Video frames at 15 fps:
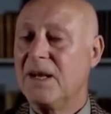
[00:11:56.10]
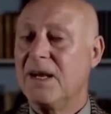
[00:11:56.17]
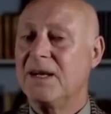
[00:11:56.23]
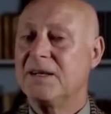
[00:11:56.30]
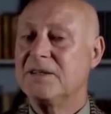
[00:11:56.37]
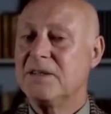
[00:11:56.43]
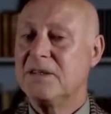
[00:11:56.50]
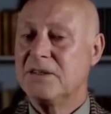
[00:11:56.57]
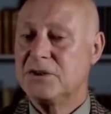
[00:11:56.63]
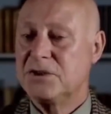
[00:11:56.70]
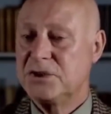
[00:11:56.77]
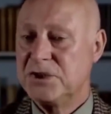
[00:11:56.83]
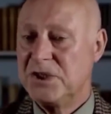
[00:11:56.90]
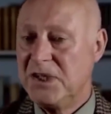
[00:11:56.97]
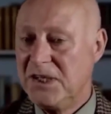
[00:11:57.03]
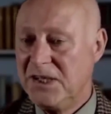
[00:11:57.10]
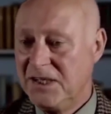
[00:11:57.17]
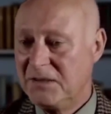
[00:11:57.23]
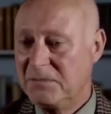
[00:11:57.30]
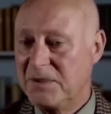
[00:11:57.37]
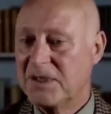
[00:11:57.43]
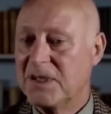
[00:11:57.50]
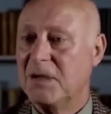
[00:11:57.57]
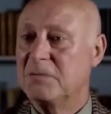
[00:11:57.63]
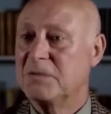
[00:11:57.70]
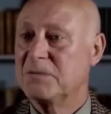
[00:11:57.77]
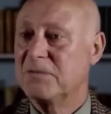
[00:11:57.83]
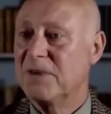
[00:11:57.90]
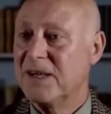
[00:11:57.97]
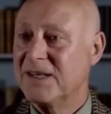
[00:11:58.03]
and she
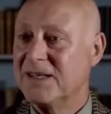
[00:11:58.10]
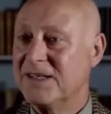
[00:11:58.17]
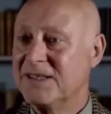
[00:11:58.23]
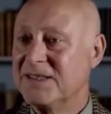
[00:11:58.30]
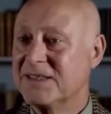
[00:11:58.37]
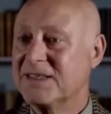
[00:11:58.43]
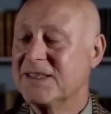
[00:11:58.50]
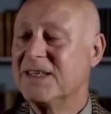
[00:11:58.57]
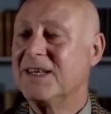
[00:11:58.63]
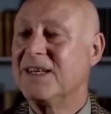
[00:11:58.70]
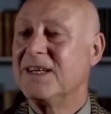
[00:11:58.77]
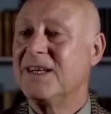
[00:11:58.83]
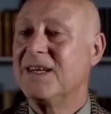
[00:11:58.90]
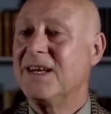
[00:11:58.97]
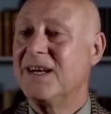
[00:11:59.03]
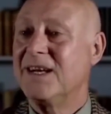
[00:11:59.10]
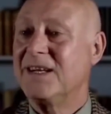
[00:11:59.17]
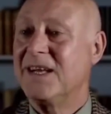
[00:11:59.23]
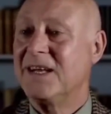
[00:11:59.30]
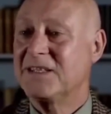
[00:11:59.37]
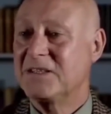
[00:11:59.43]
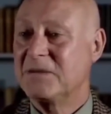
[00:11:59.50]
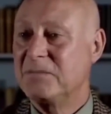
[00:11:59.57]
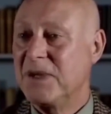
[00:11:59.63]
becomes pregnant and has a